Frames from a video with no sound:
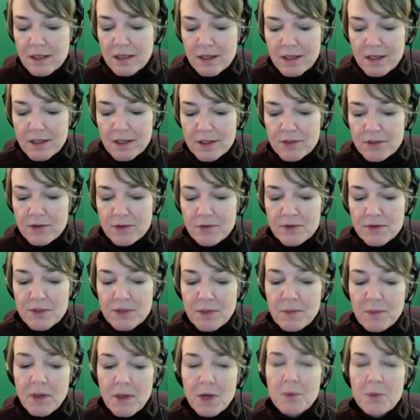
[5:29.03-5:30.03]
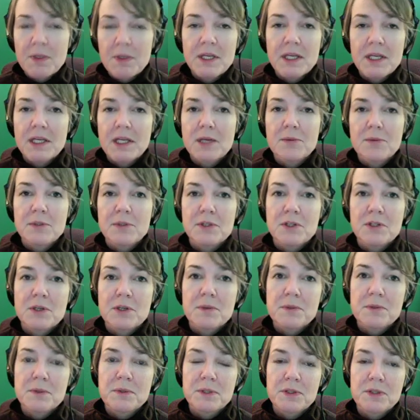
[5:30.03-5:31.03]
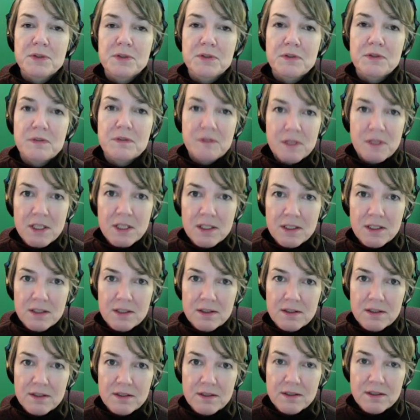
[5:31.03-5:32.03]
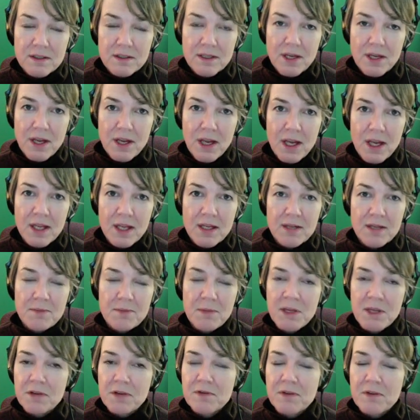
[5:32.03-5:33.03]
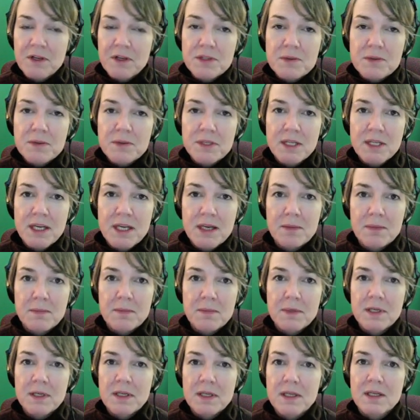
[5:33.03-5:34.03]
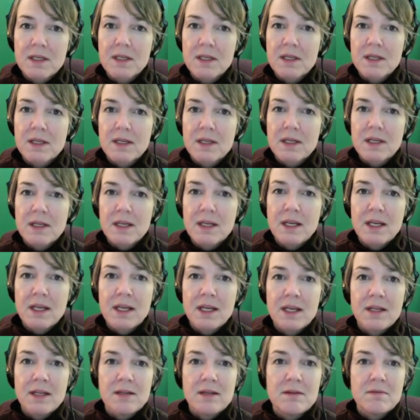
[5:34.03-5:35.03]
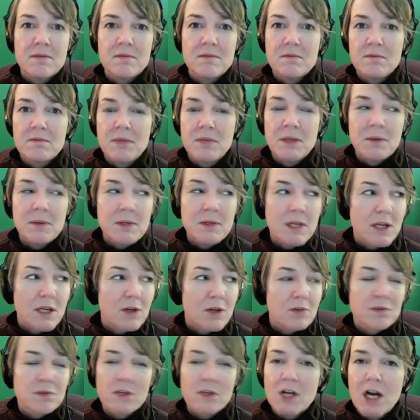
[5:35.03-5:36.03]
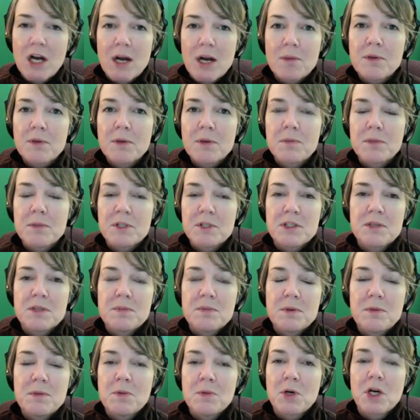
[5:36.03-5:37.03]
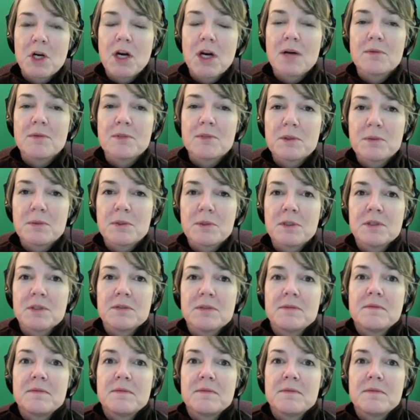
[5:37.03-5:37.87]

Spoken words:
So if somehow we can come to terms with those fears and make friends with them, and maybe not overcome them, but just be more comfortable